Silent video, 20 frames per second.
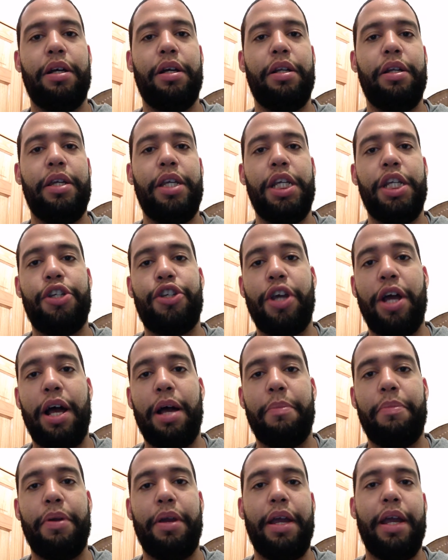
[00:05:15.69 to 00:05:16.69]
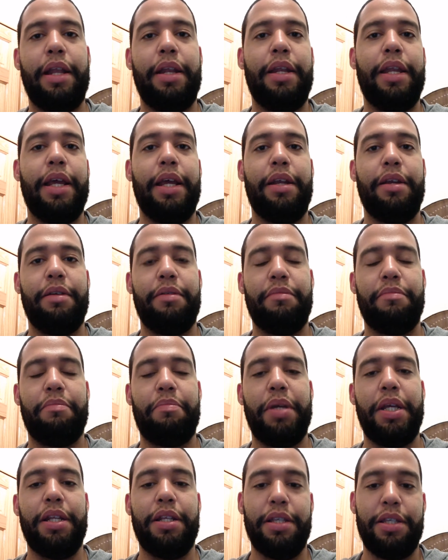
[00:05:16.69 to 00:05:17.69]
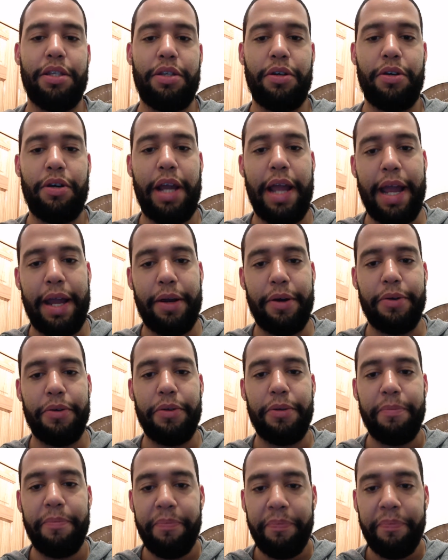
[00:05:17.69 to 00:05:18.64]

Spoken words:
knee chop and then pins Angle.